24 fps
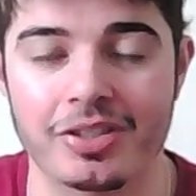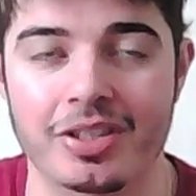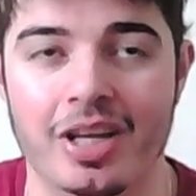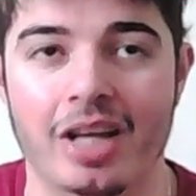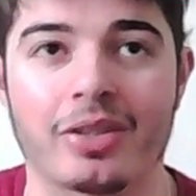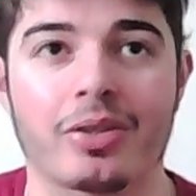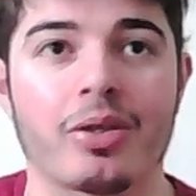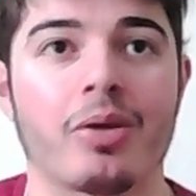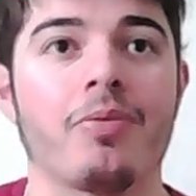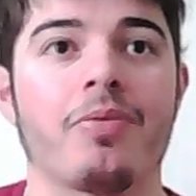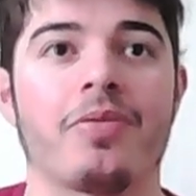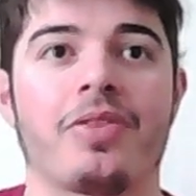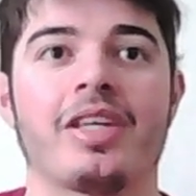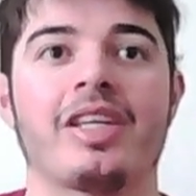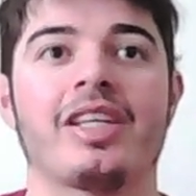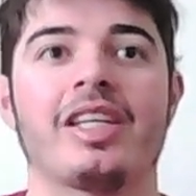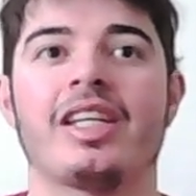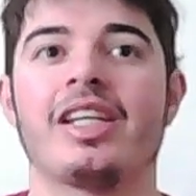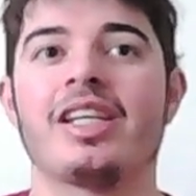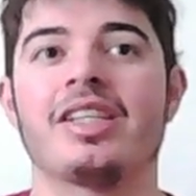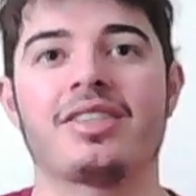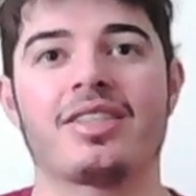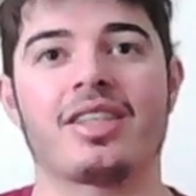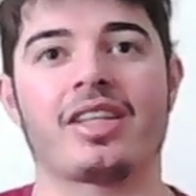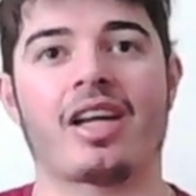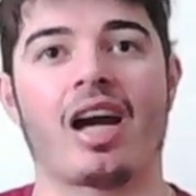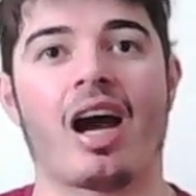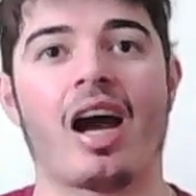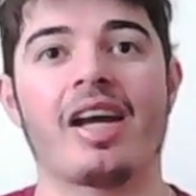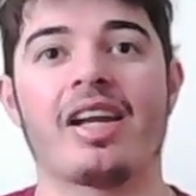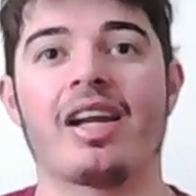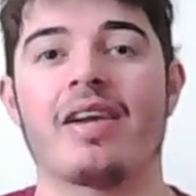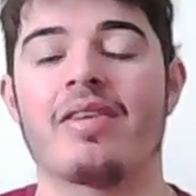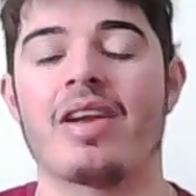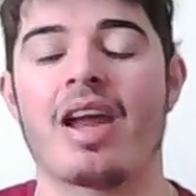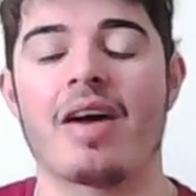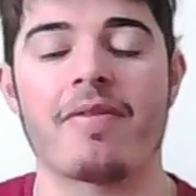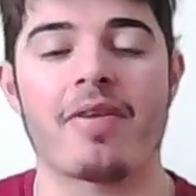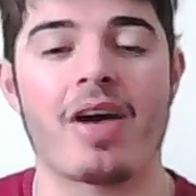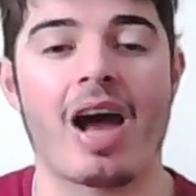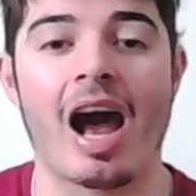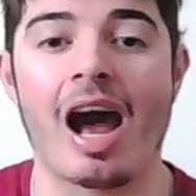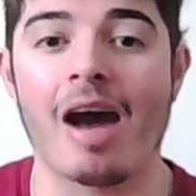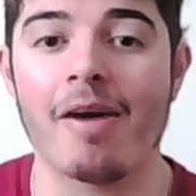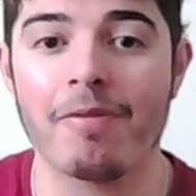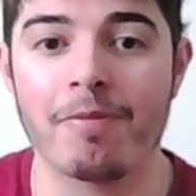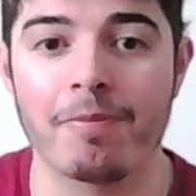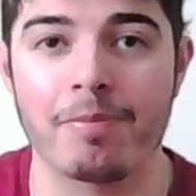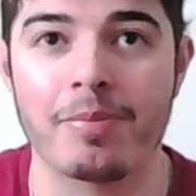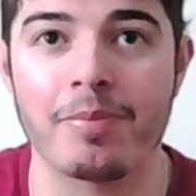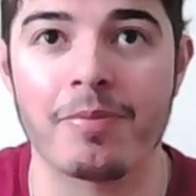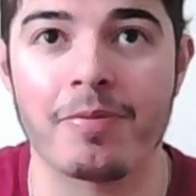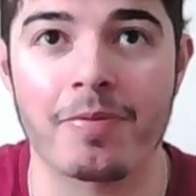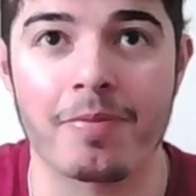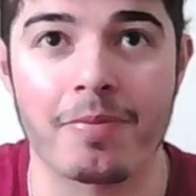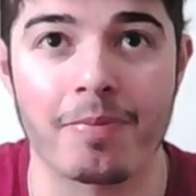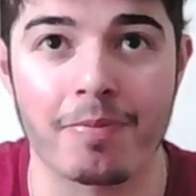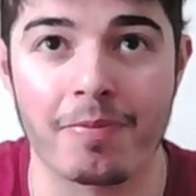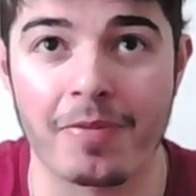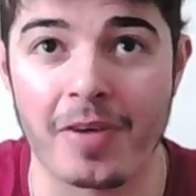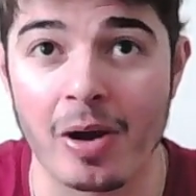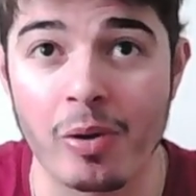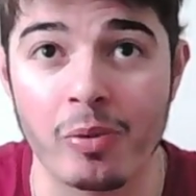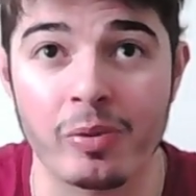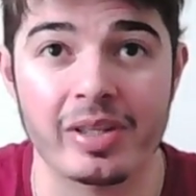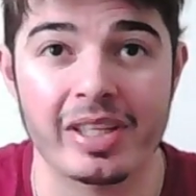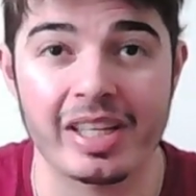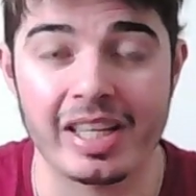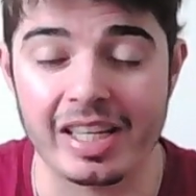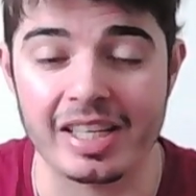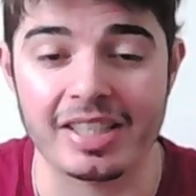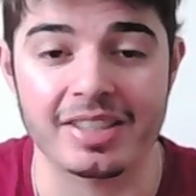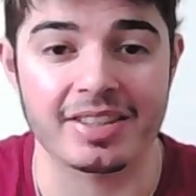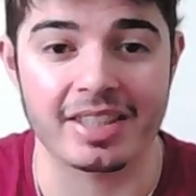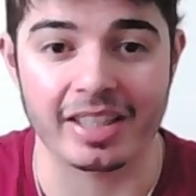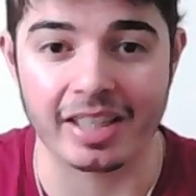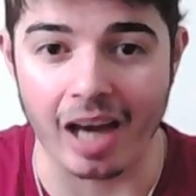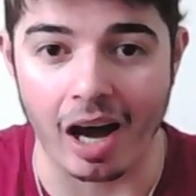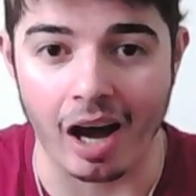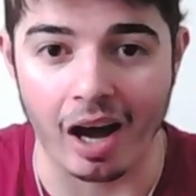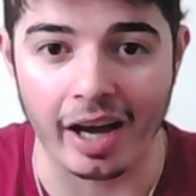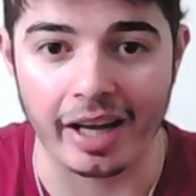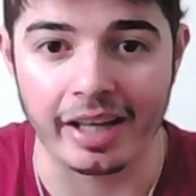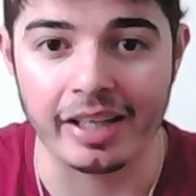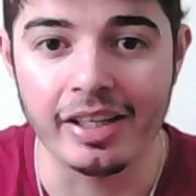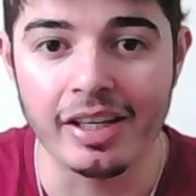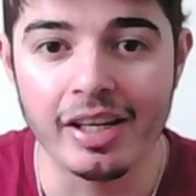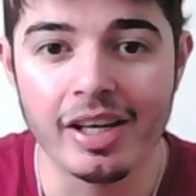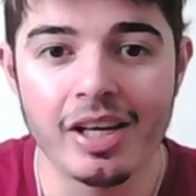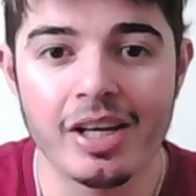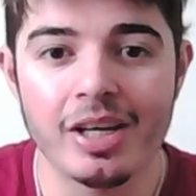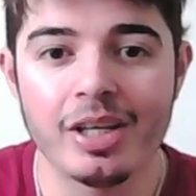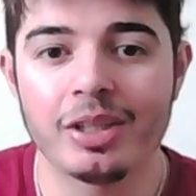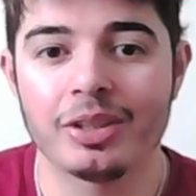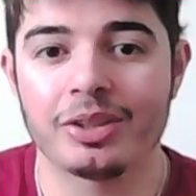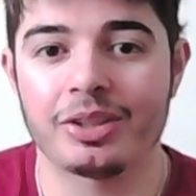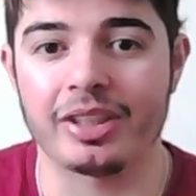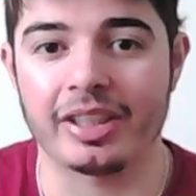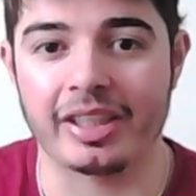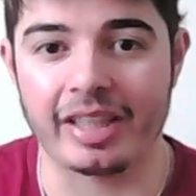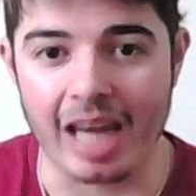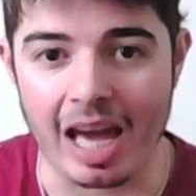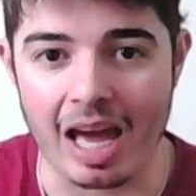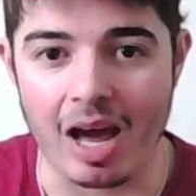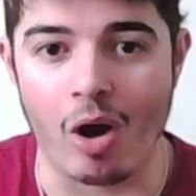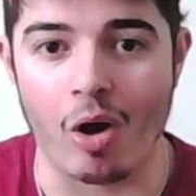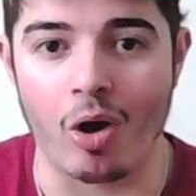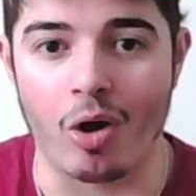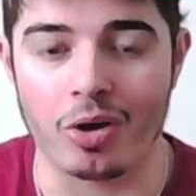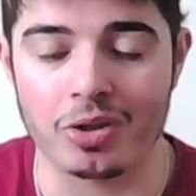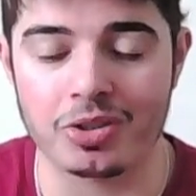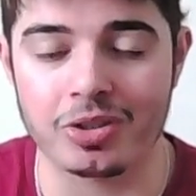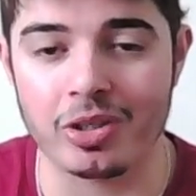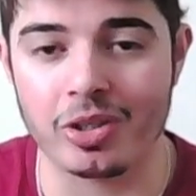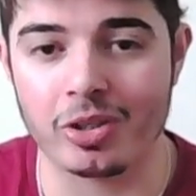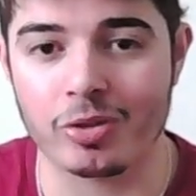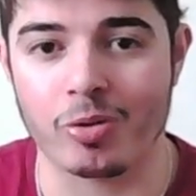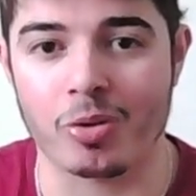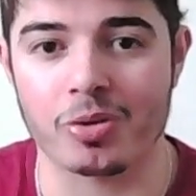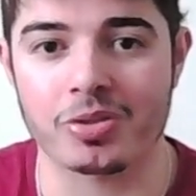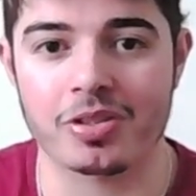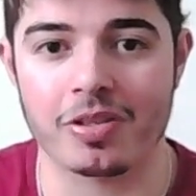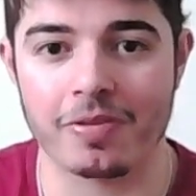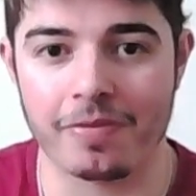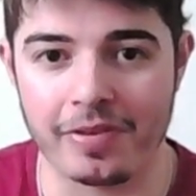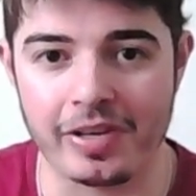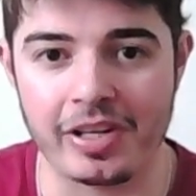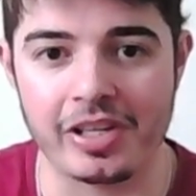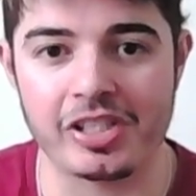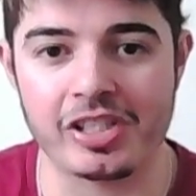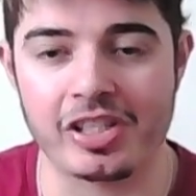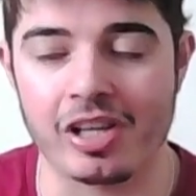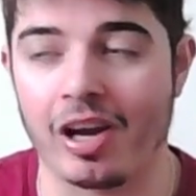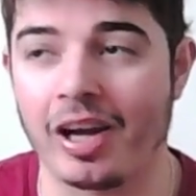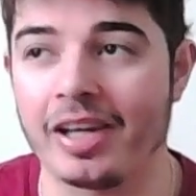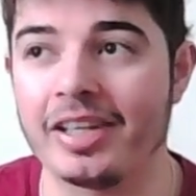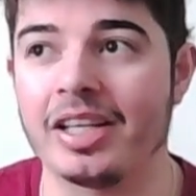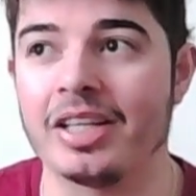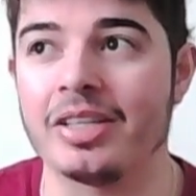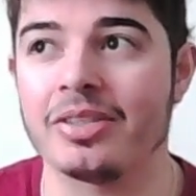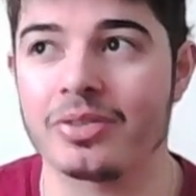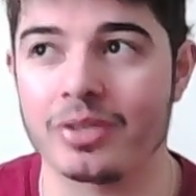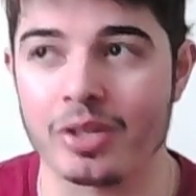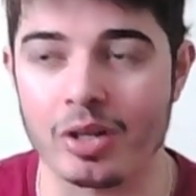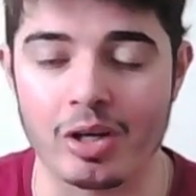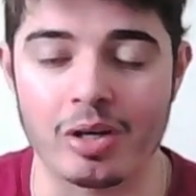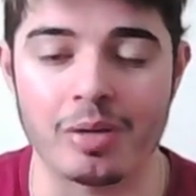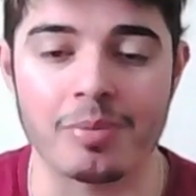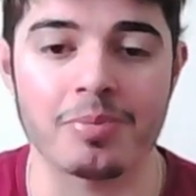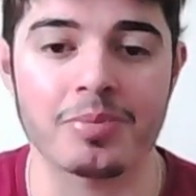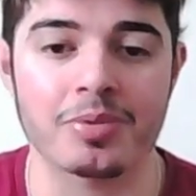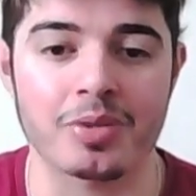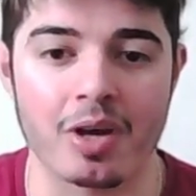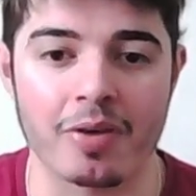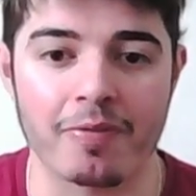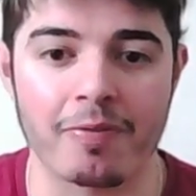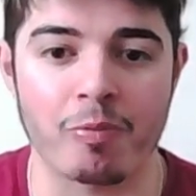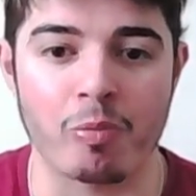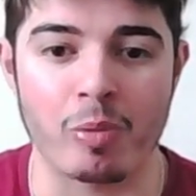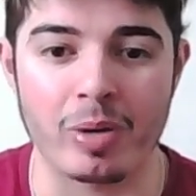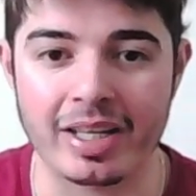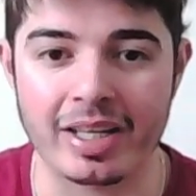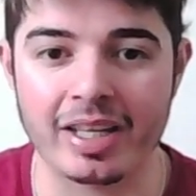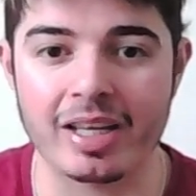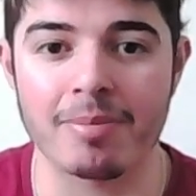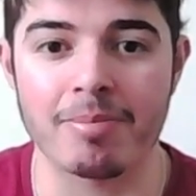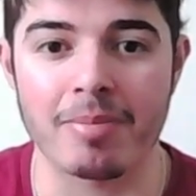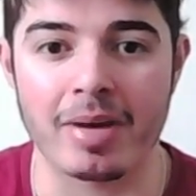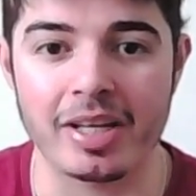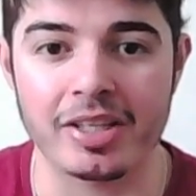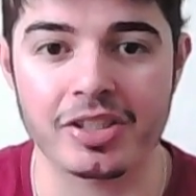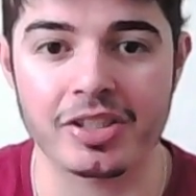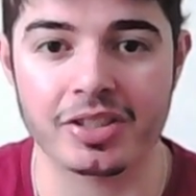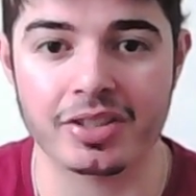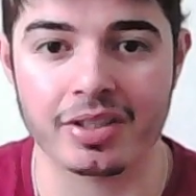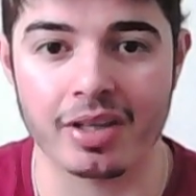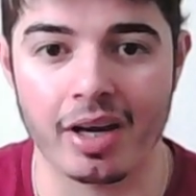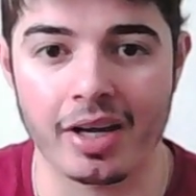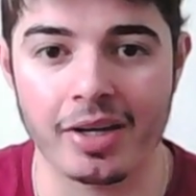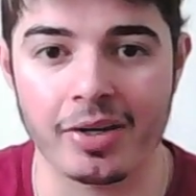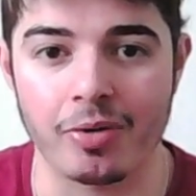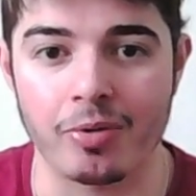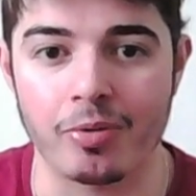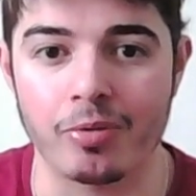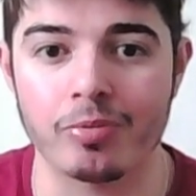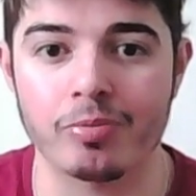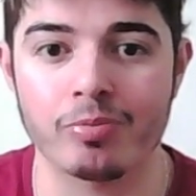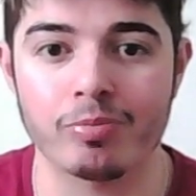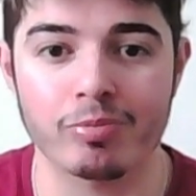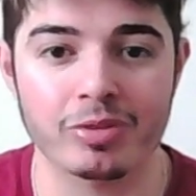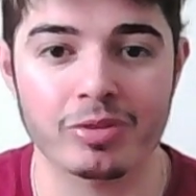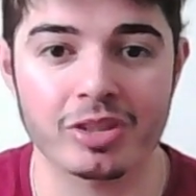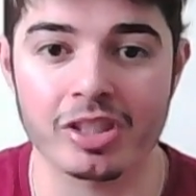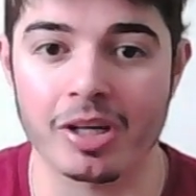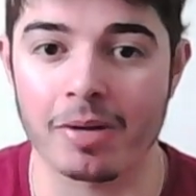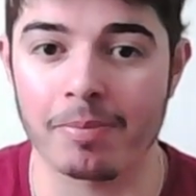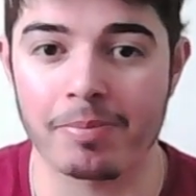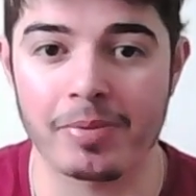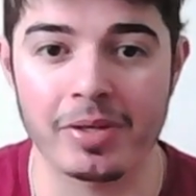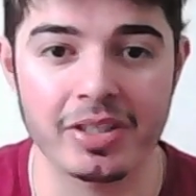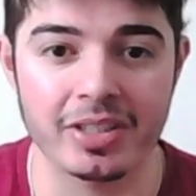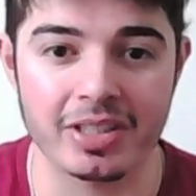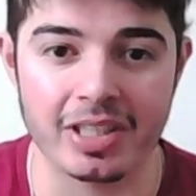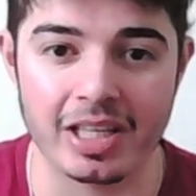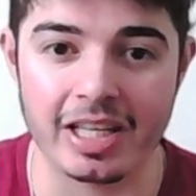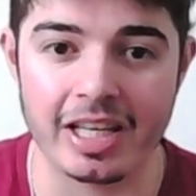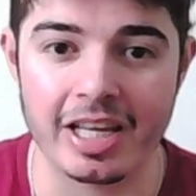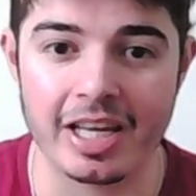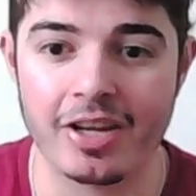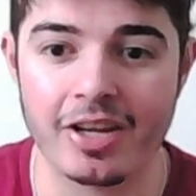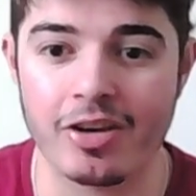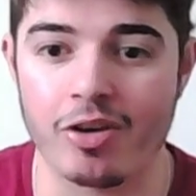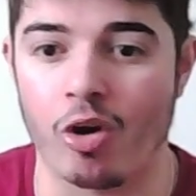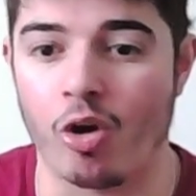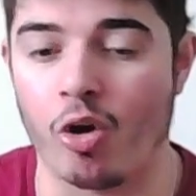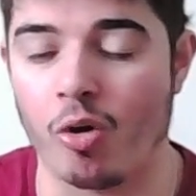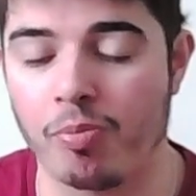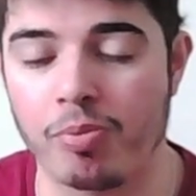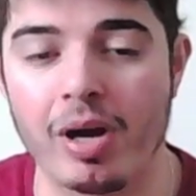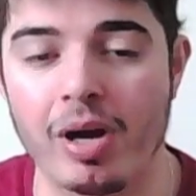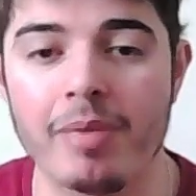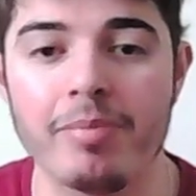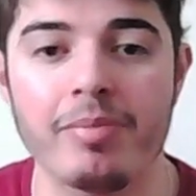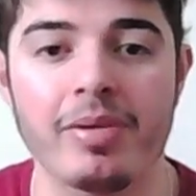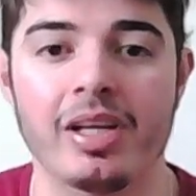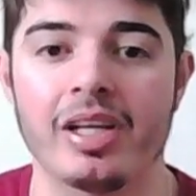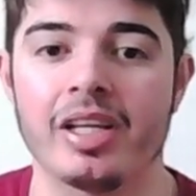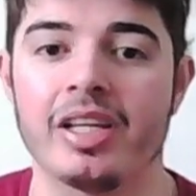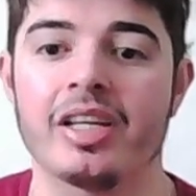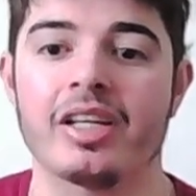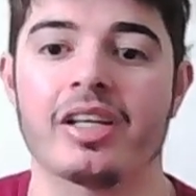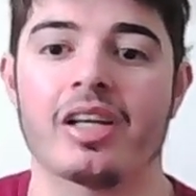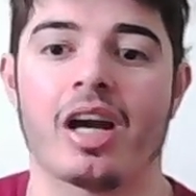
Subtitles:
I don't think he is the guy, and I never have felt he is the guy, to get Arsenal across the finish line in terms of winning a major title, Champions League or Premier League.